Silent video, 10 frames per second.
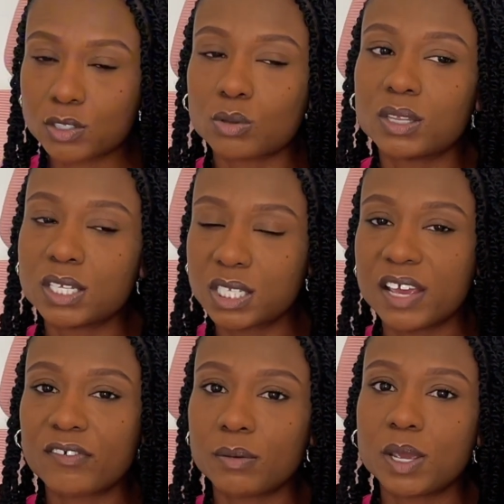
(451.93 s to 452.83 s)
So this
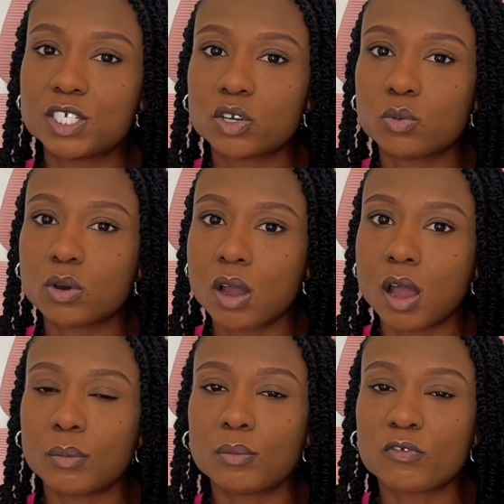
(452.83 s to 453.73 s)
information will
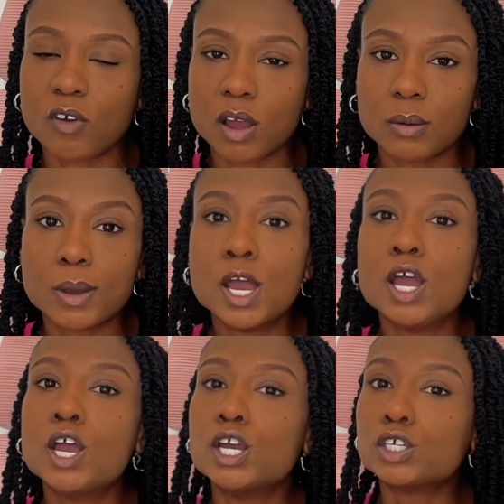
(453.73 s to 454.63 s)
come from
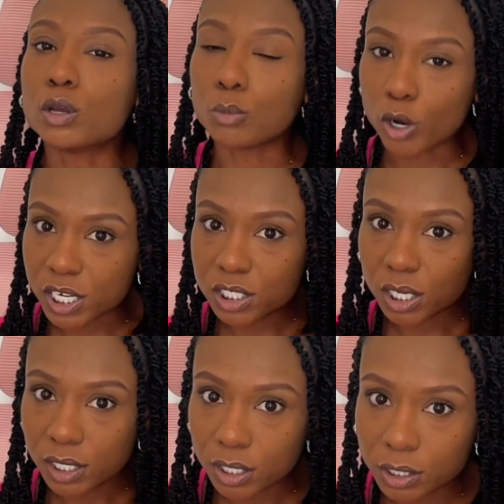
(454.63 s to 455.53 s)
your mortgage
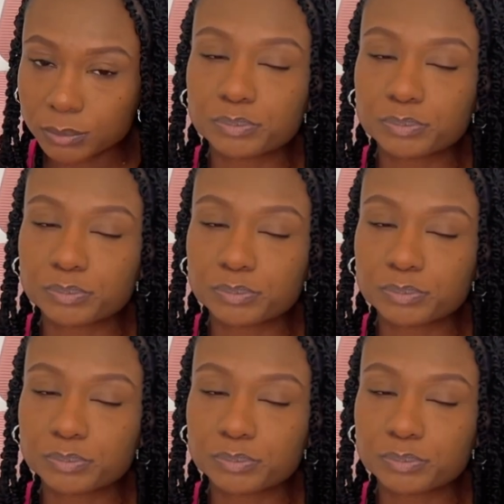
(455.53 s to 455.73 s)
lender.